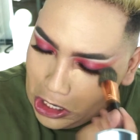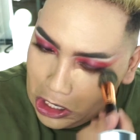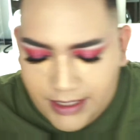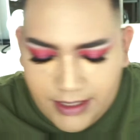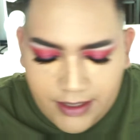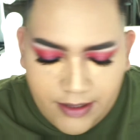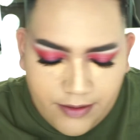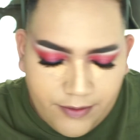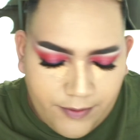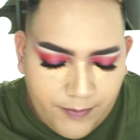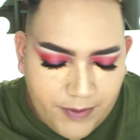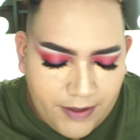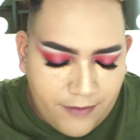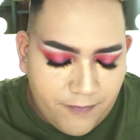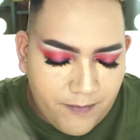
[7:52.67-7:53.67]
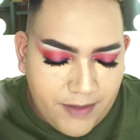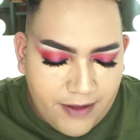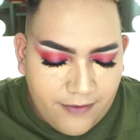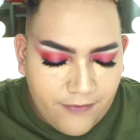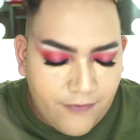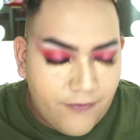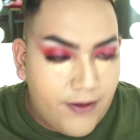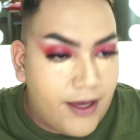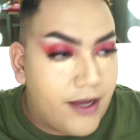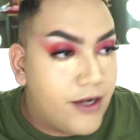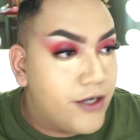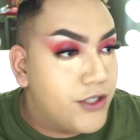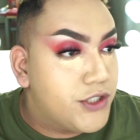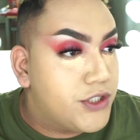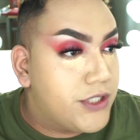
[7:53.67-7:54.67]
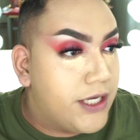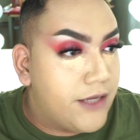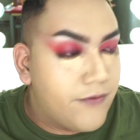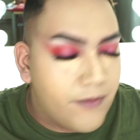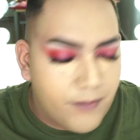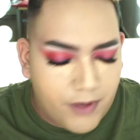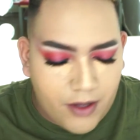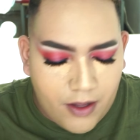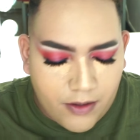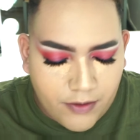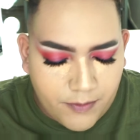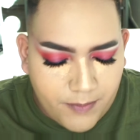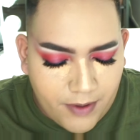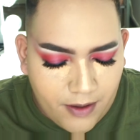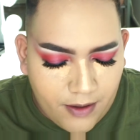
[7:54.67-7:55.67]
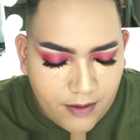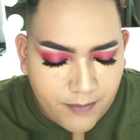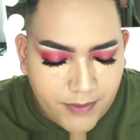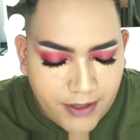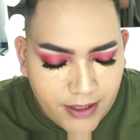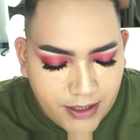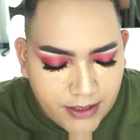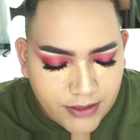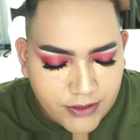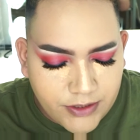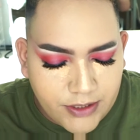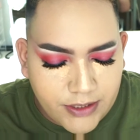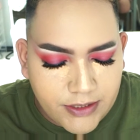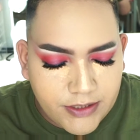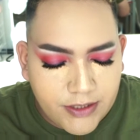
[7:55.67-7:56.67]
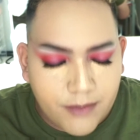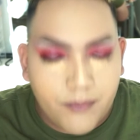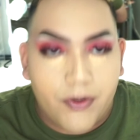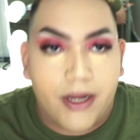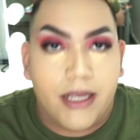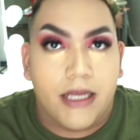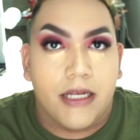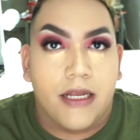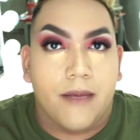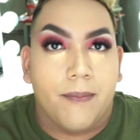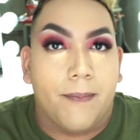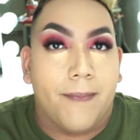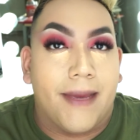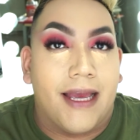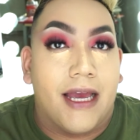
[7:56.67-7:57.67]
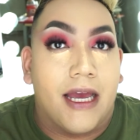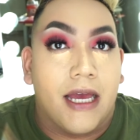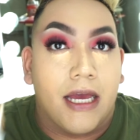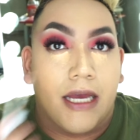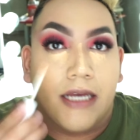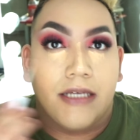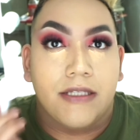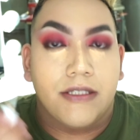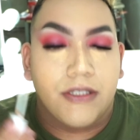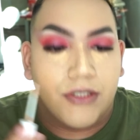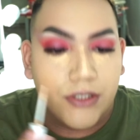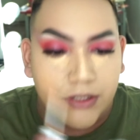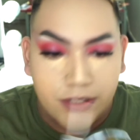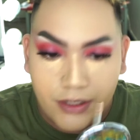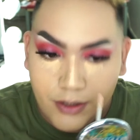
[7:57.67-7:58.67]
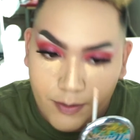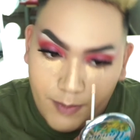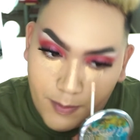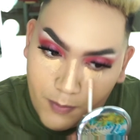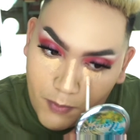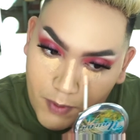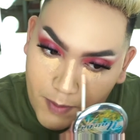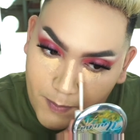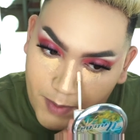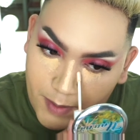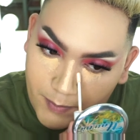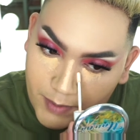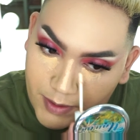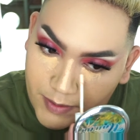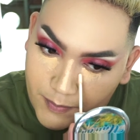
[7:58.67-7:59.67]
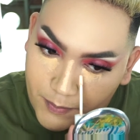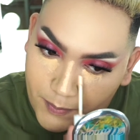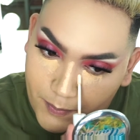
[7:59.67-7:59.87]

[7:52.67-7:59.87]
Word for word: Take a little bit of my fair shade from ColourPop just to brighten up my eyes just a little bit more, but I'm gonna